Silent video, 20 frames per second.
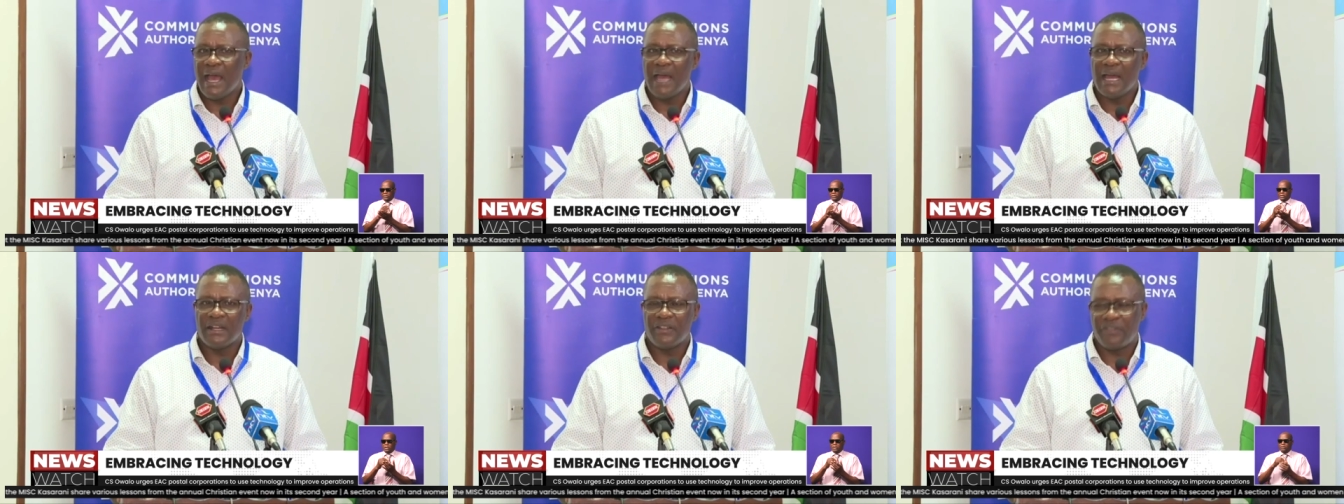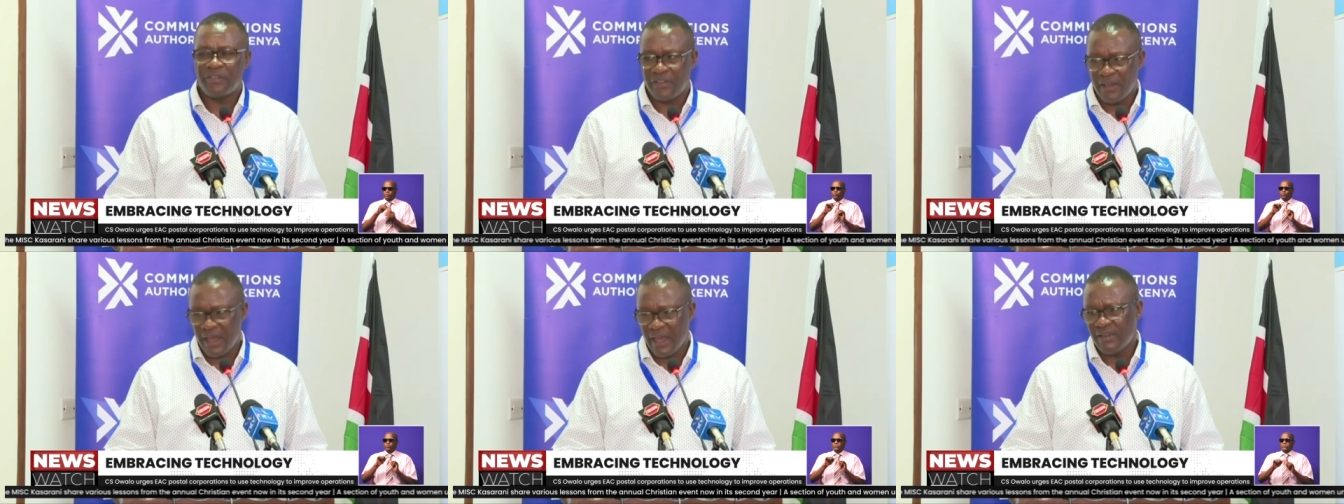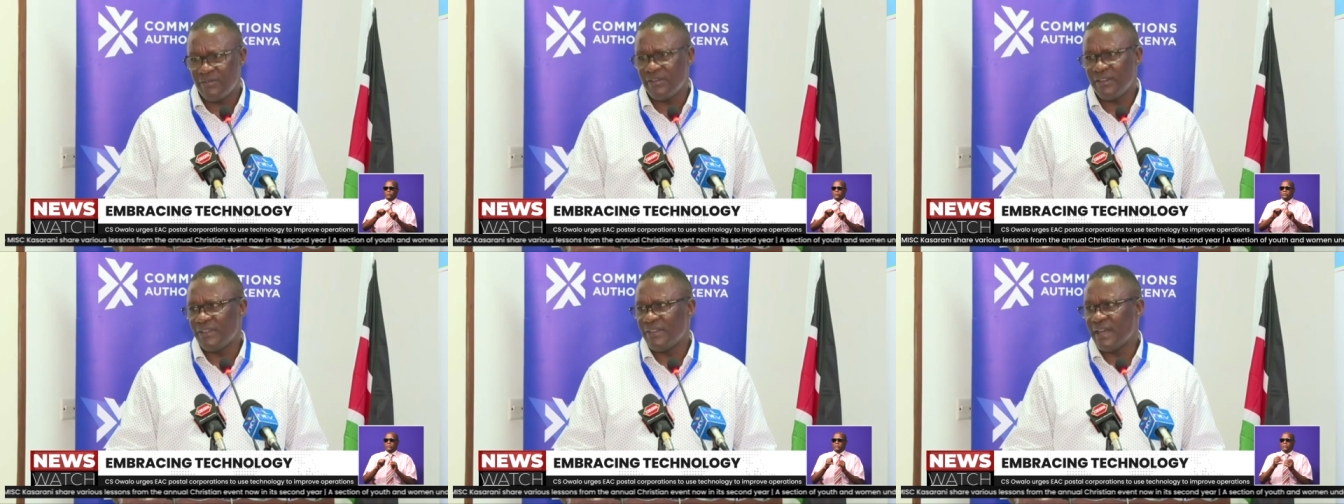and
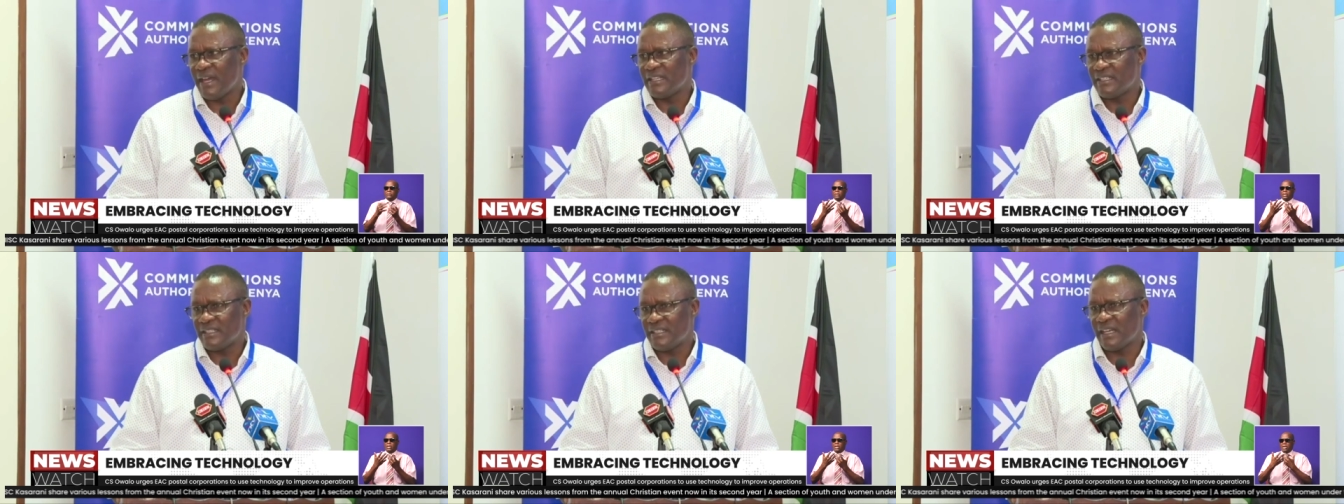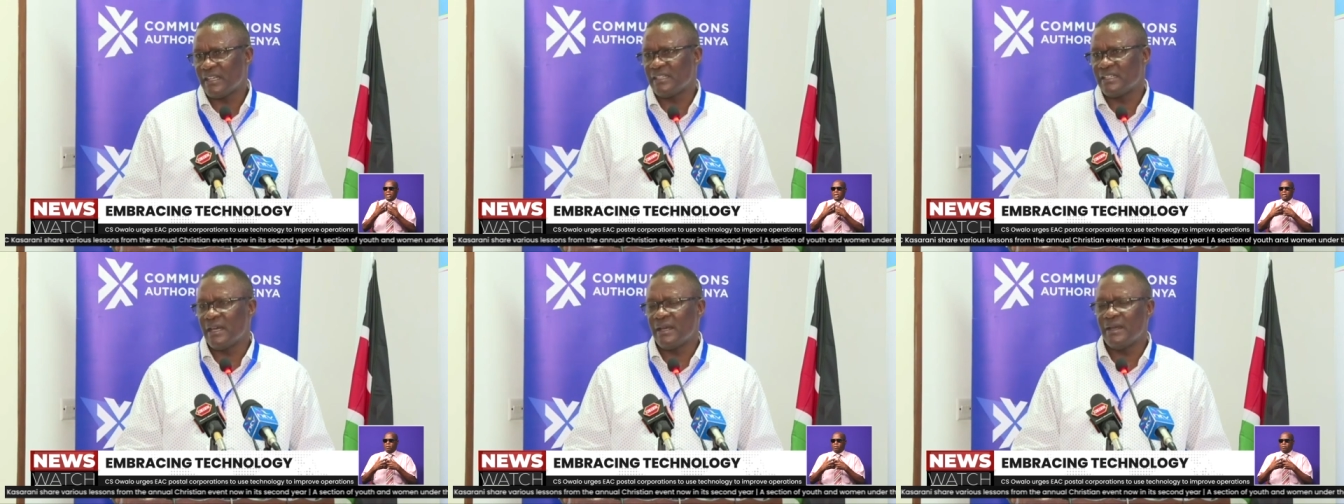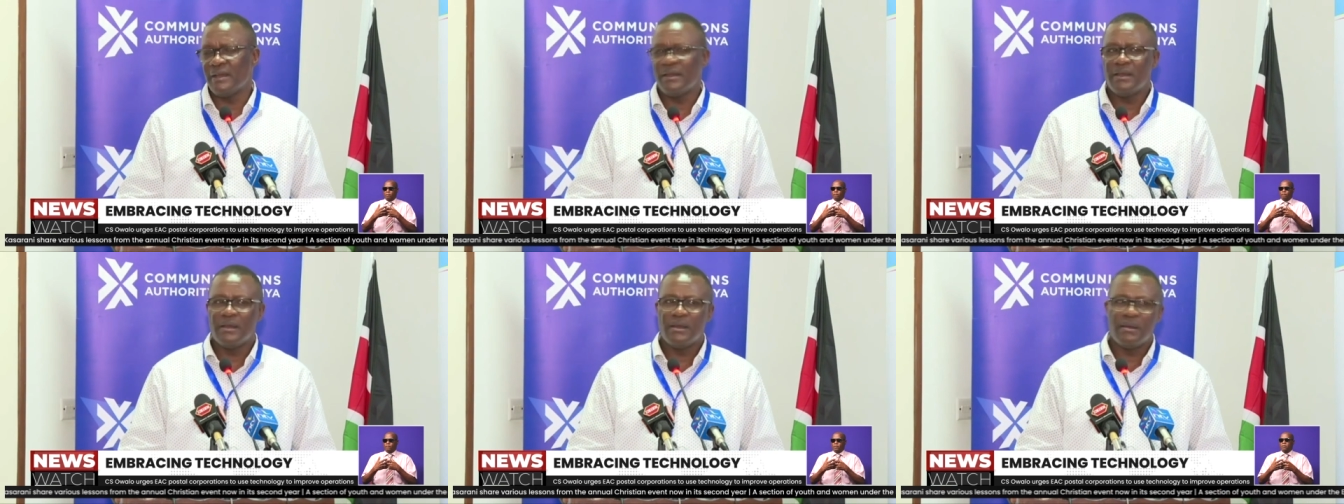thrive in that
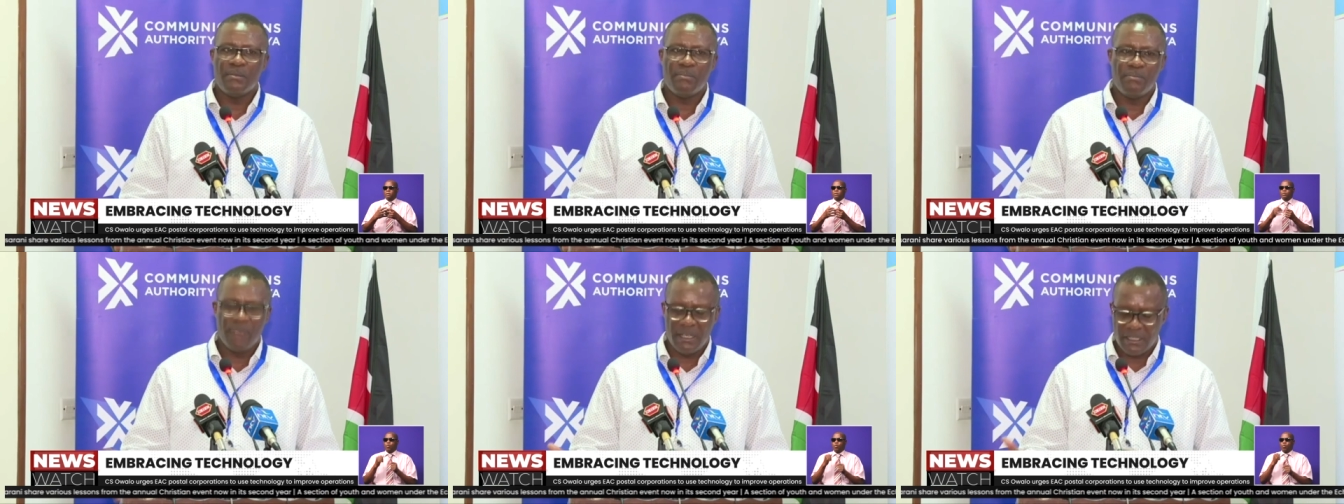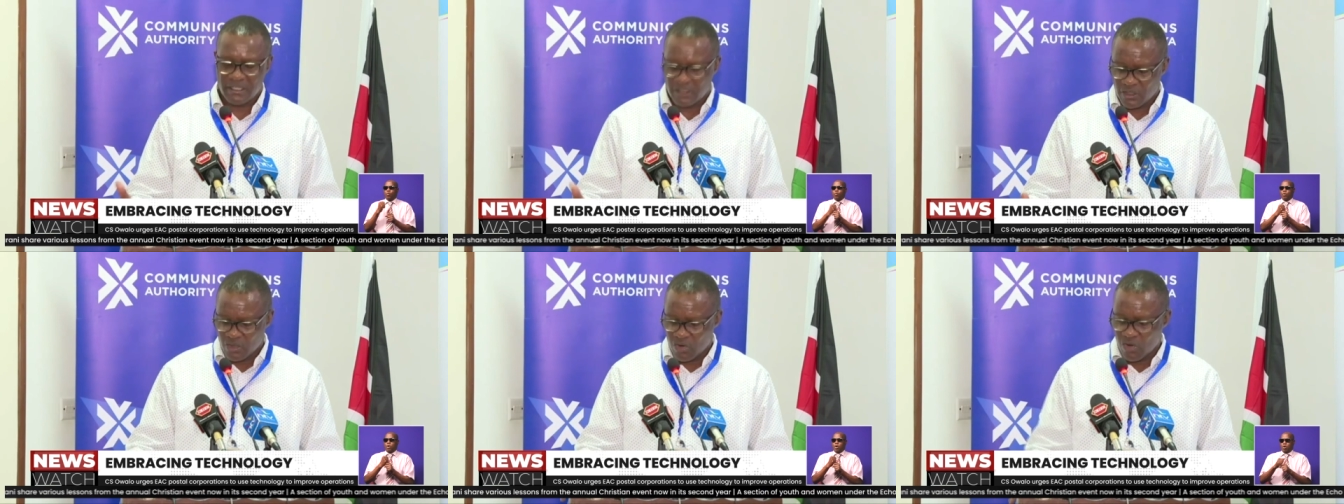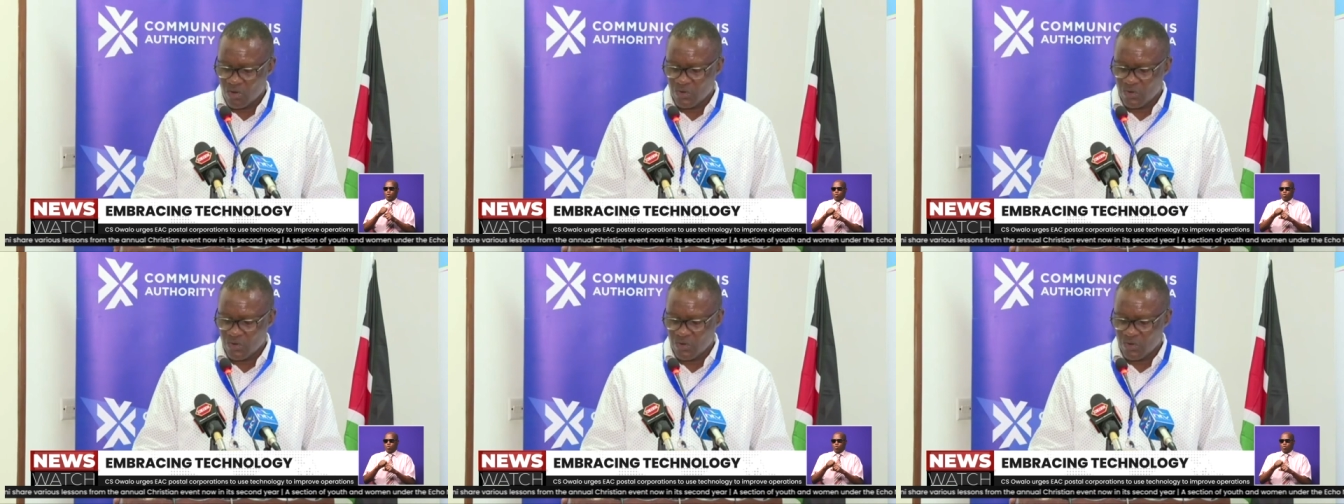sector based